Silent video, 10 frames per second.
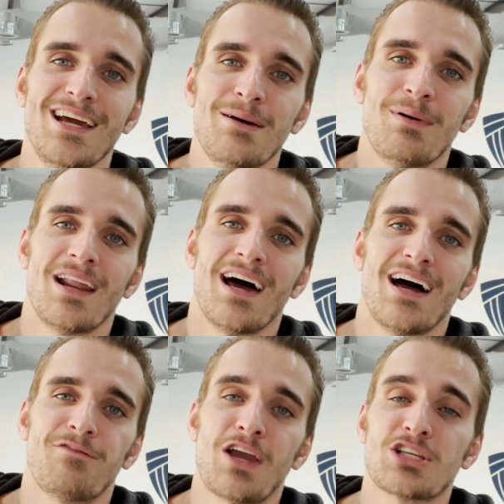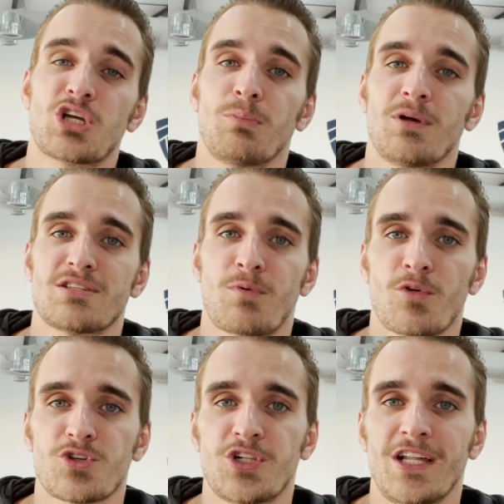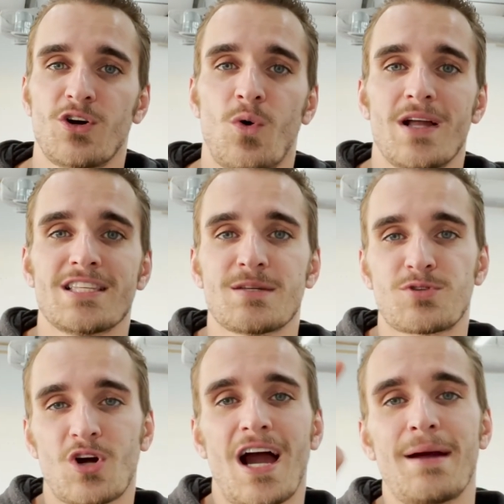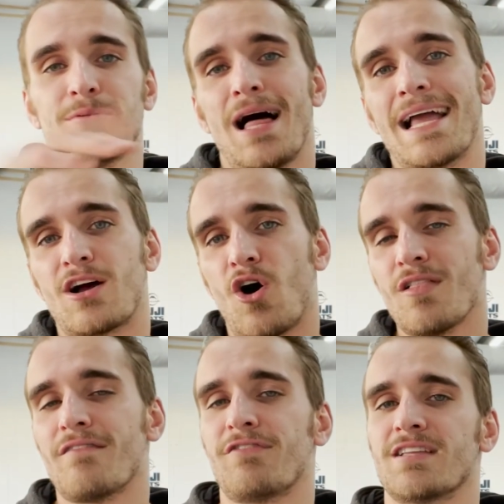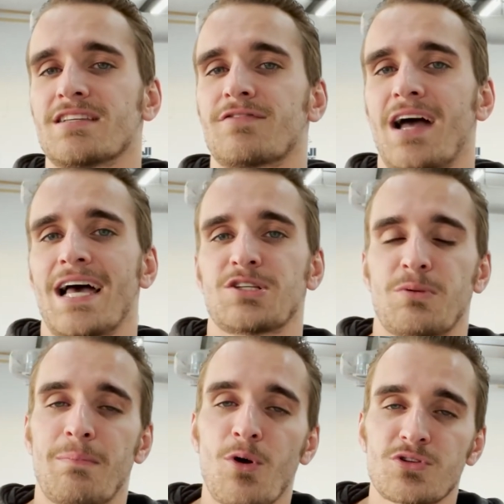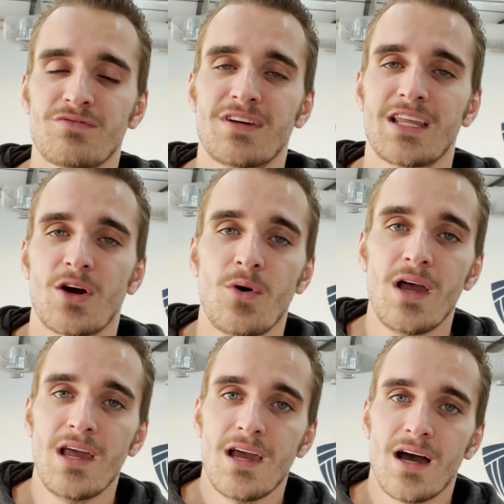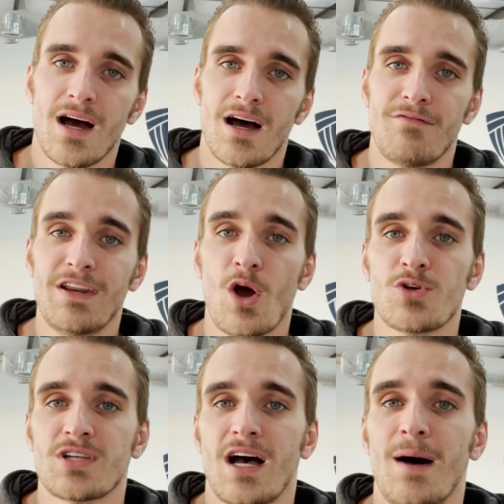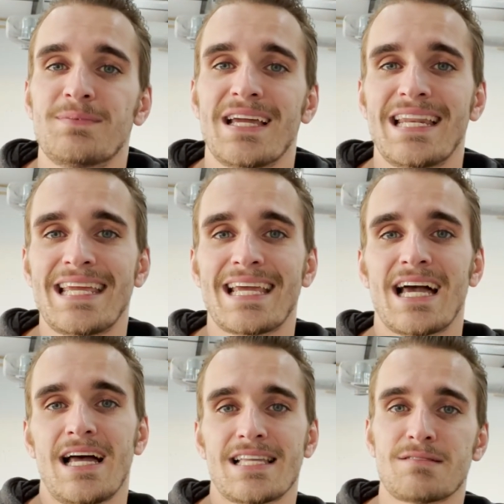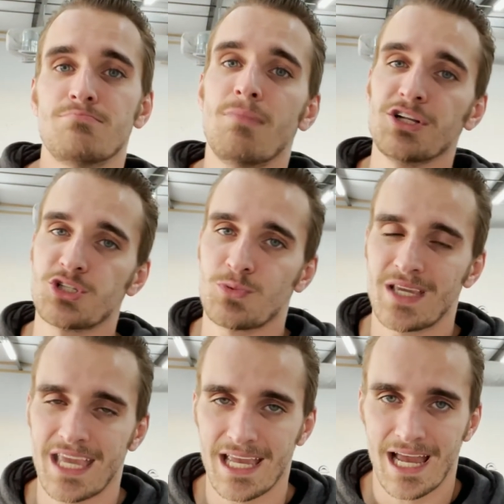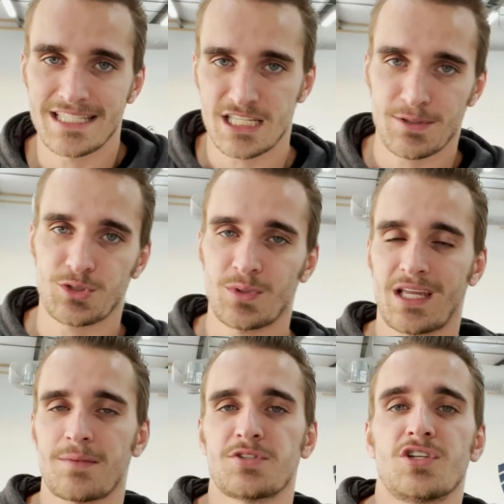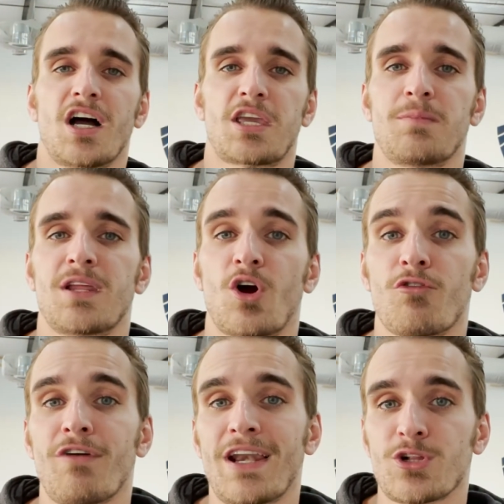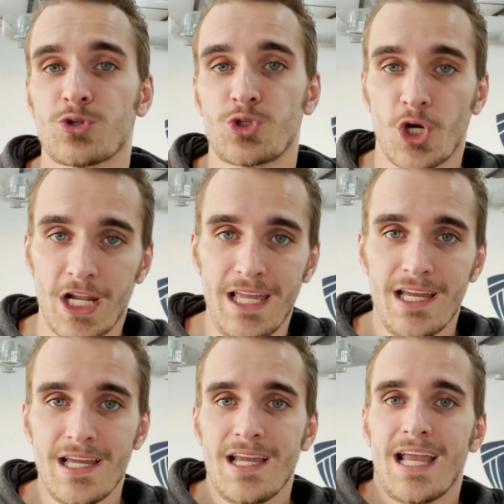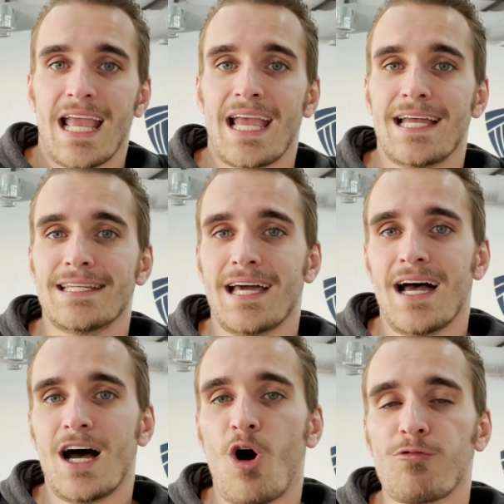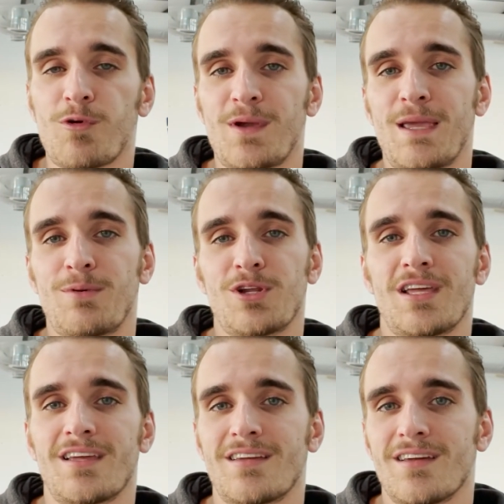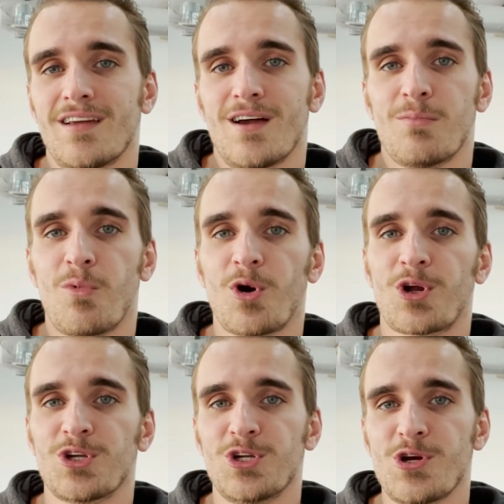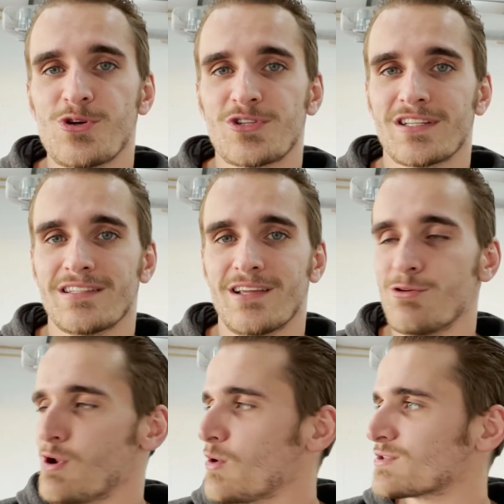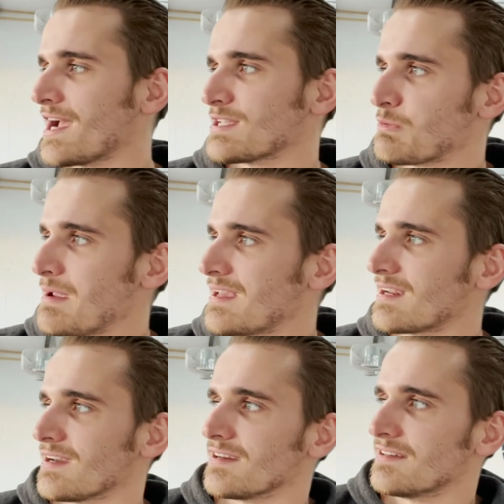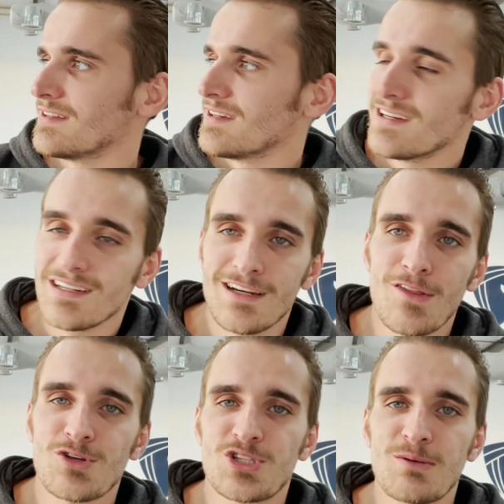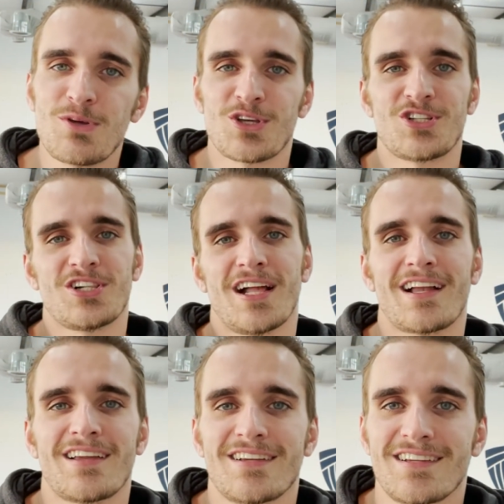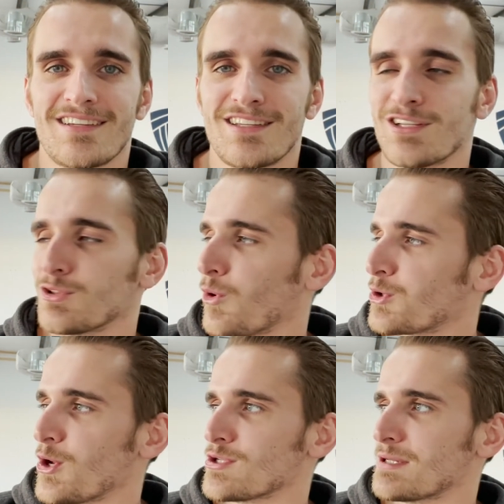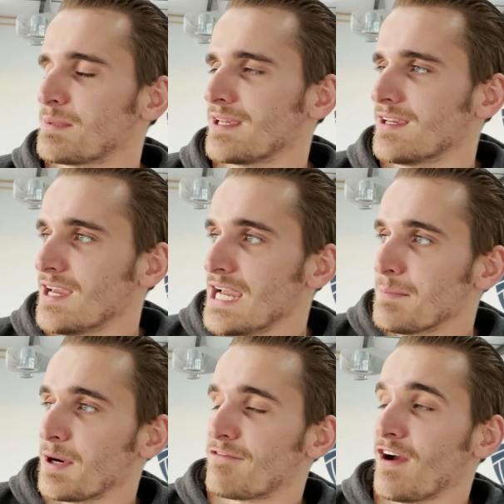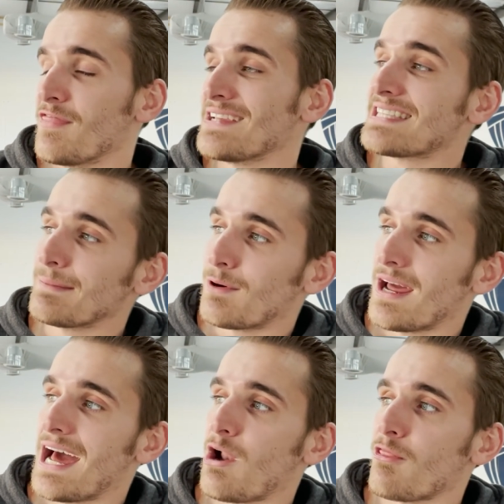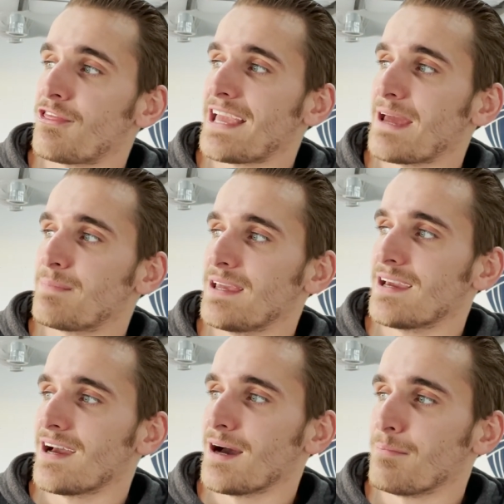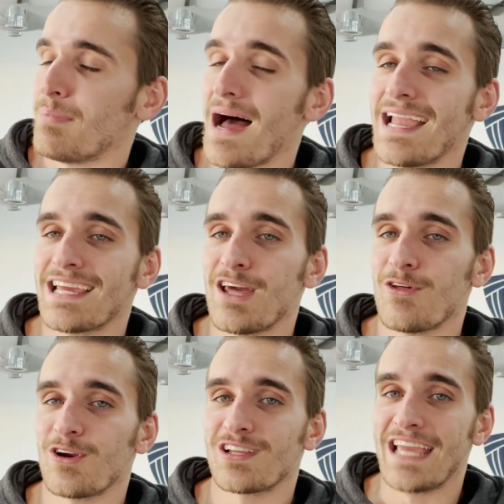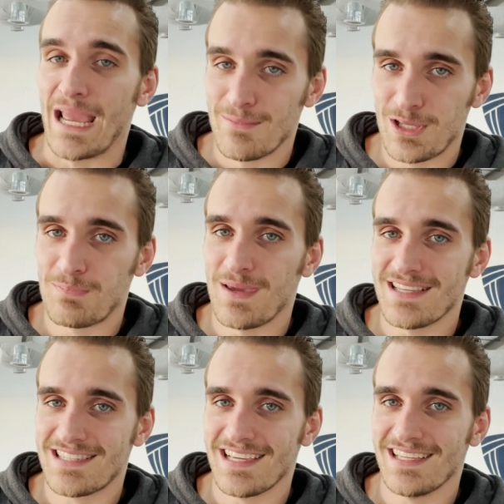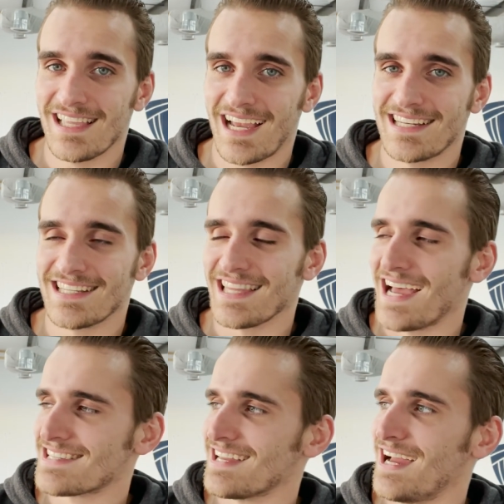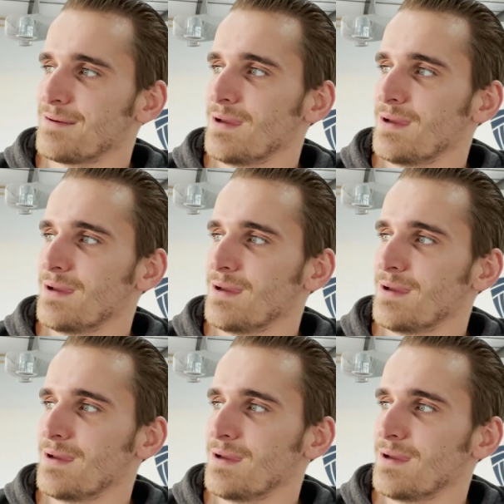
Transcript: But if you guys could please support this channel, go ahead and subscribe, like, all that fun stuff, guys. We're going to be posting videos, updating as much as we can, guys, especially when it comes to documenting our financial journey. And hopefully we keep getting more good news. And who knows, guys, we may get another stimulus check. Lord knows that'd be pretty fun. This time around, I don't think I'd be buying another gaming PC like I did last time.